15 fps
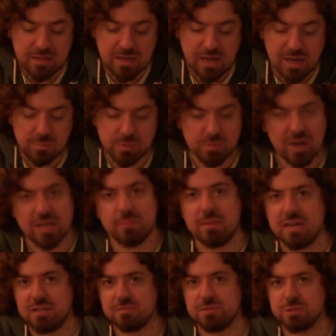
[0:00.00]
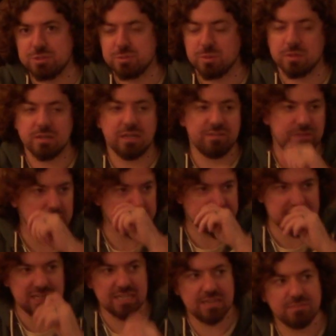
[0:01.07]
I would recommend it for sure. If I was
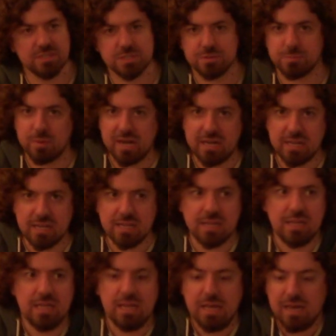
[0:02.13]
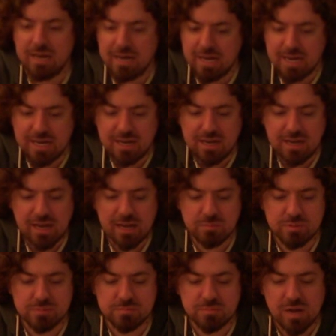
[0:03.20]
going to give this a rating, uh, I
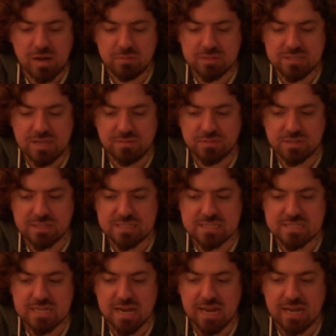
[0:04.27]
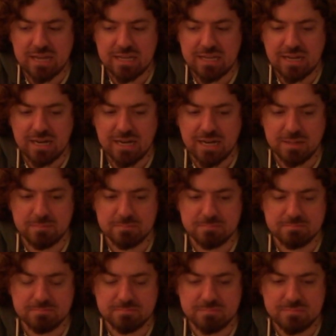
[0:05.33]
would I would definitely say
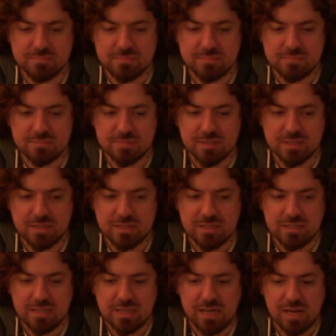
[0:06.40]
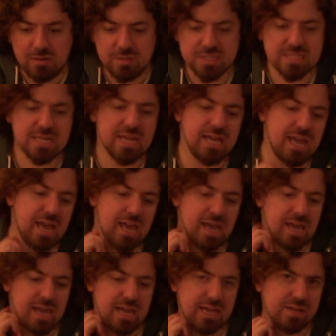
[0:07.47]
um, I would say
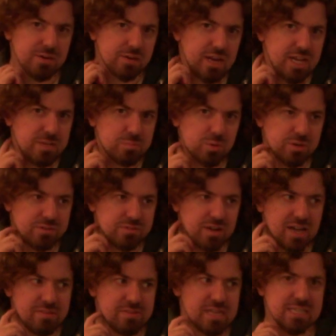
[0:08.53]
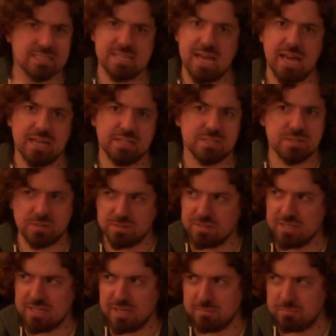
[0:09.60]
eight or eight point five out of ten.
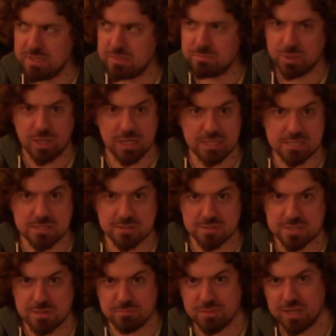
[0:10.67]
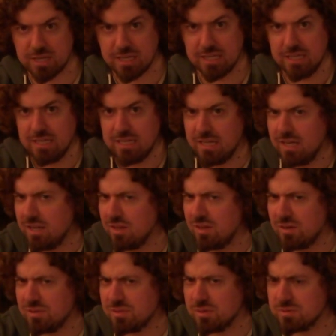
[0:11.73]
Certainly a B plus or something
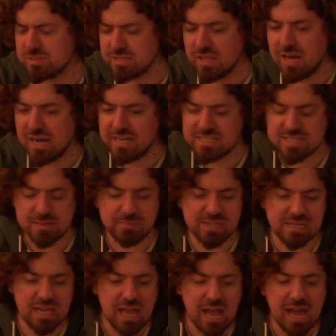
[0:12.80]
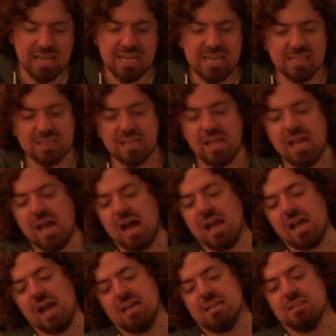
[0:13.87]
along those lines. I mean, I can't.
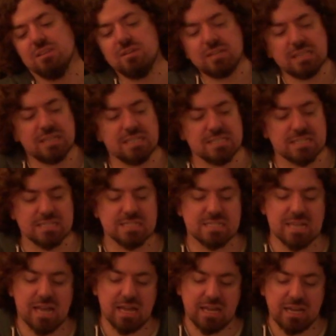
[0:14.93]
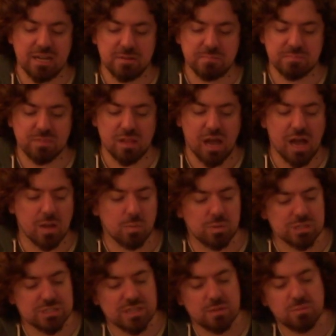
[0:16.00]
I, I can look at this and say I
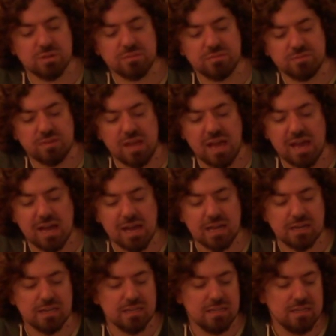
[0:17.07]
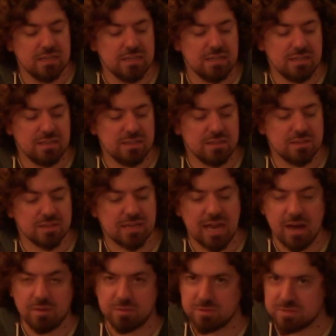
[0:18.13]
wish they would have had the
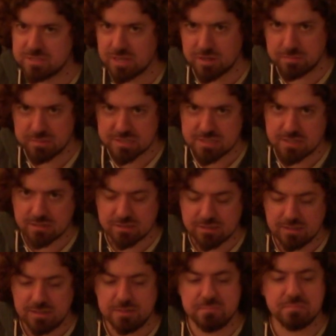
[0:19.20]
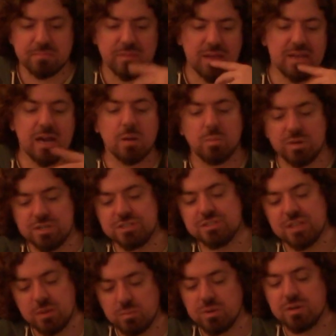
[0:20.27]
counters that are missing, and I wish
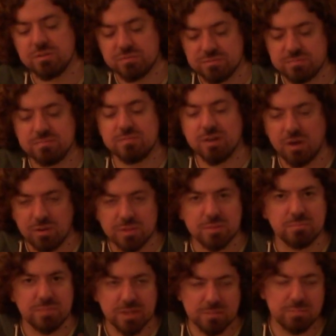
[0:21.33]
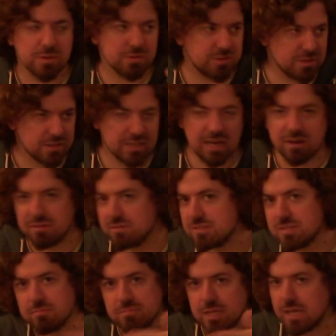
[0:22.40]
they would have called the Big Bertha counter
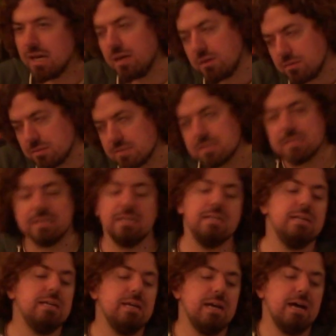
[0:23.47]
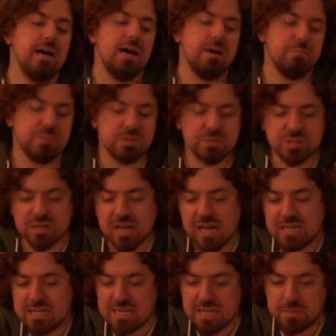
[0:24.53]
something else. Um, those are
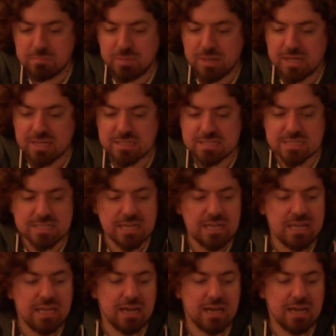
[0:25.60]
kind of nitpicks.